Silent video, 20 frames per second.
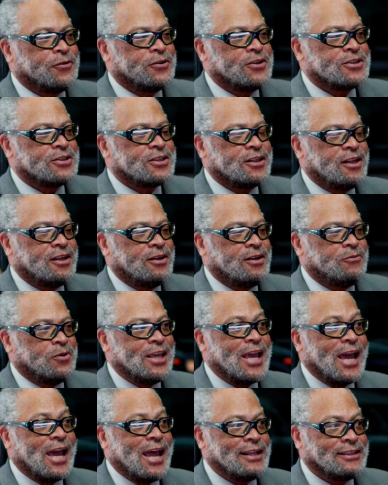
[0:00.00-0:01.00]
city, we
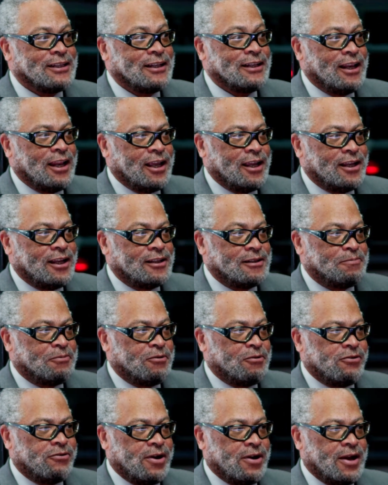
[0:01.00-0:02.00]
had the LID
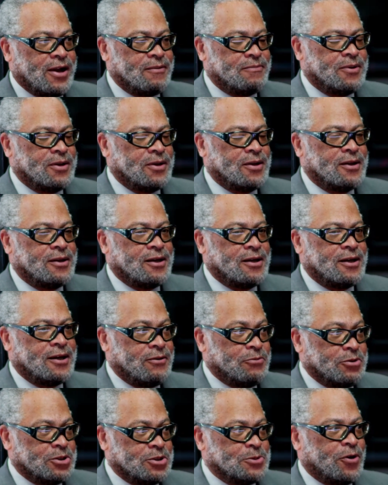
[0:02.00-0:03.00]
program
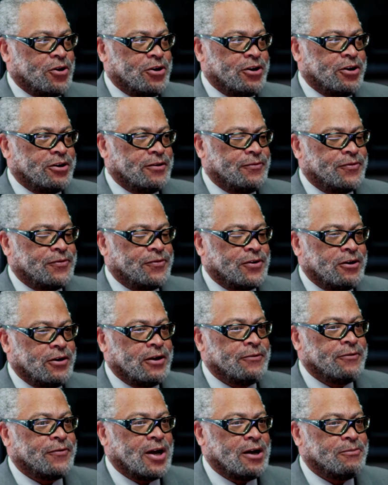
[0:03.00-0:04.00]
was part of our
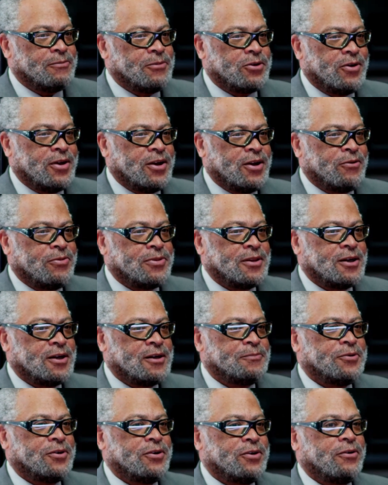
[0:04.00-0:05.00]
environmental health
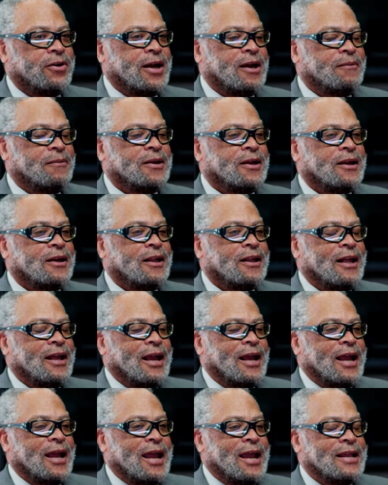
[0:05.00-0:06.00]
program,
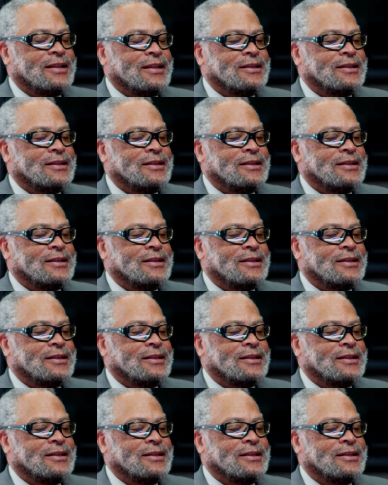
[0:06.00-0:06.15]
and